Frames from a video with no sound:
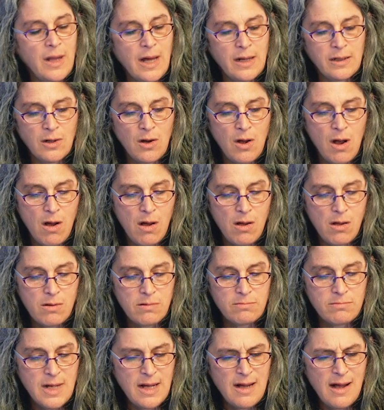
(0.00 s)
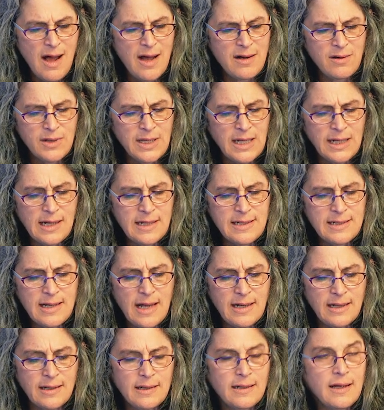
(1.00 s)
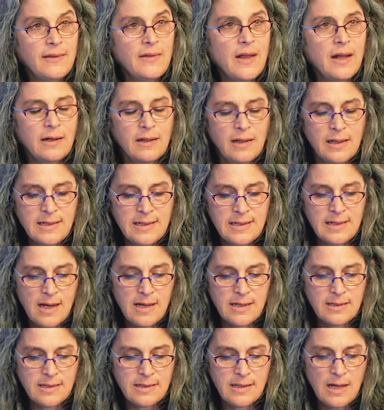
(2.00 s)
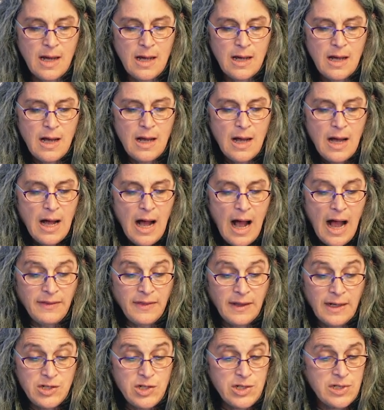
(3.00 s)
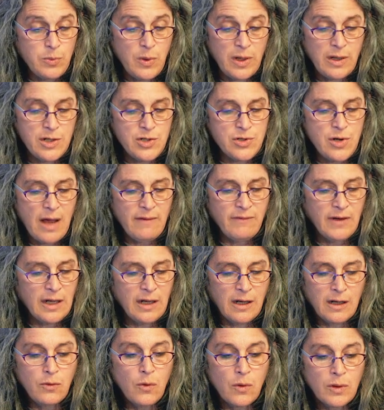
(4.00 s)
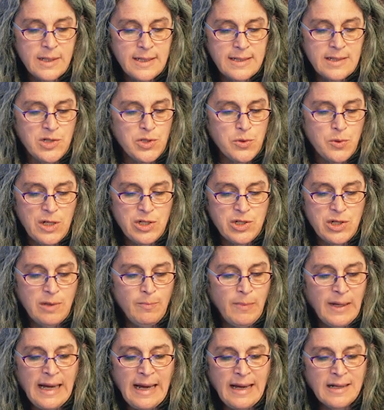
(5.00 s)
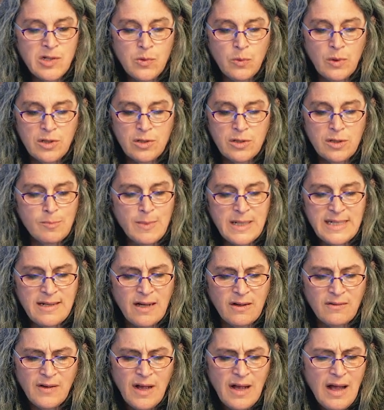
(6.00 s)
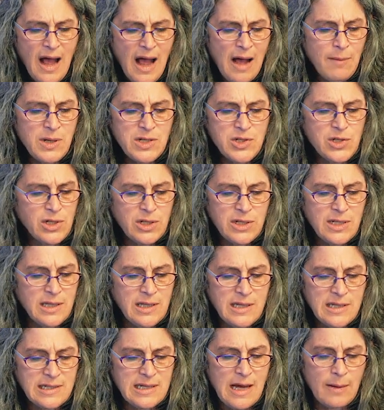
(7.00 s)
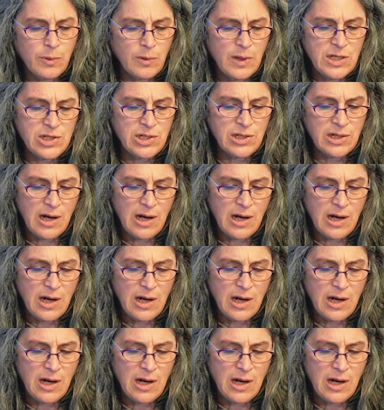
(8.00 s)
that at all. I don't think I said it. And then Glenn says, I think I just went on driving and ignored the situation and began to wonder to myself, how much good did this operation